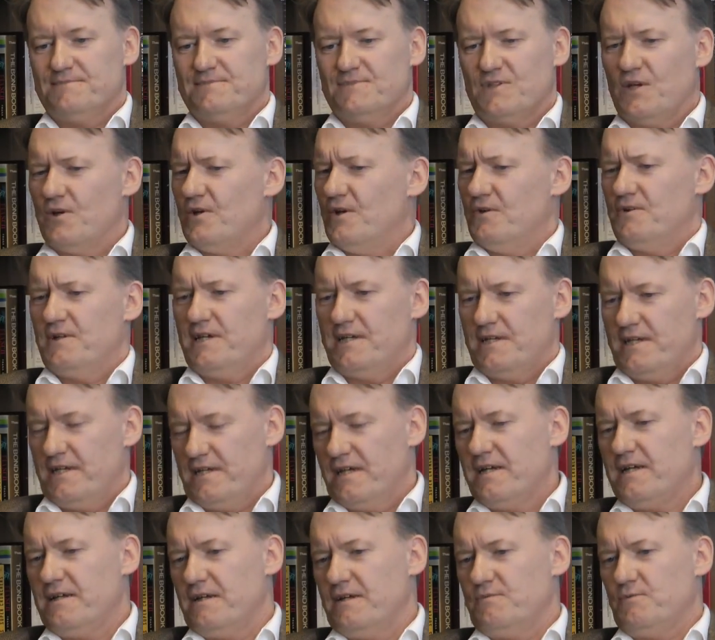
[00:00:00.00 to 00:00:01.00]
no,
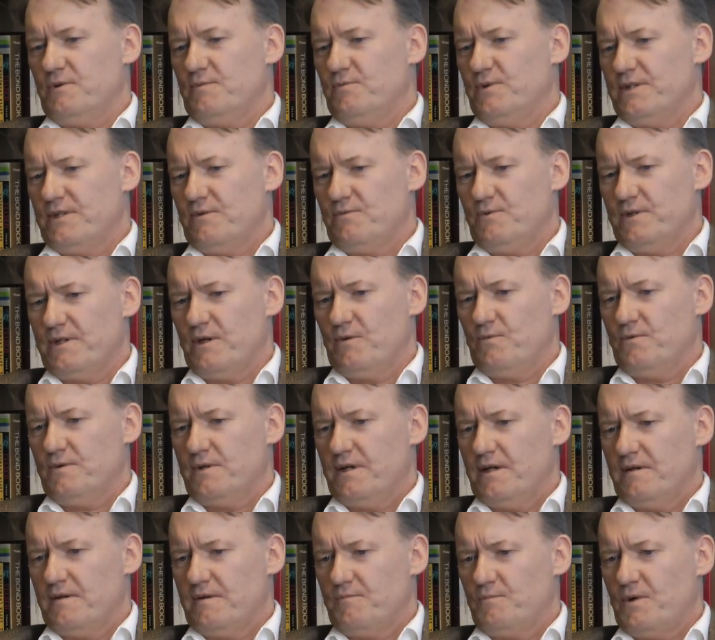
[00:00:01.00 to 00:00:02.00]
we don't.
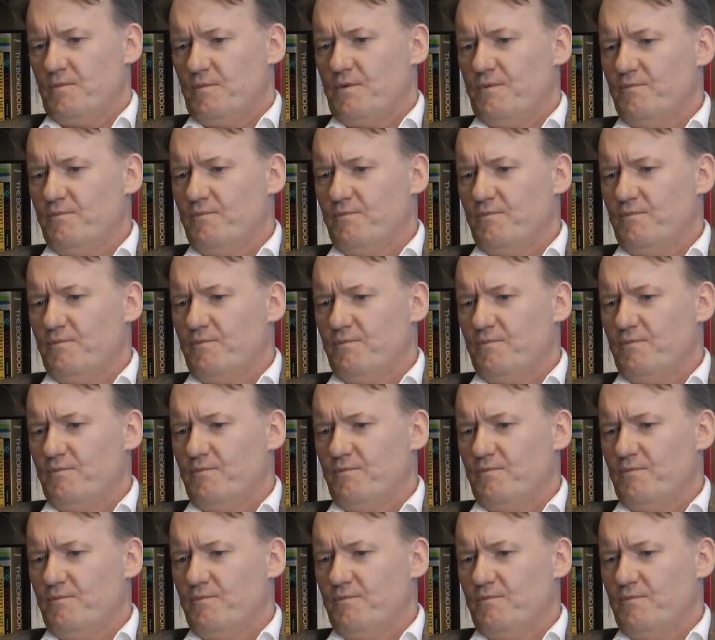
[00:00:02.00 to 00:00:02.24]
Well,